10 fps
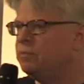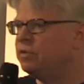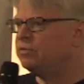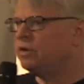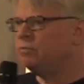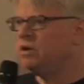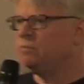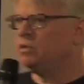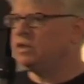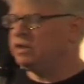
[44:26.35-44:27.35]
between
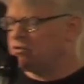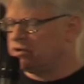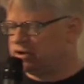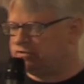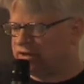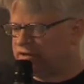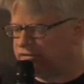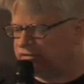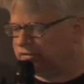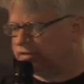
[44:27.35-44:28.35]
people and the
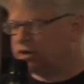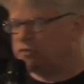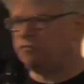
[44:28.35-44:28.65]
organizations that they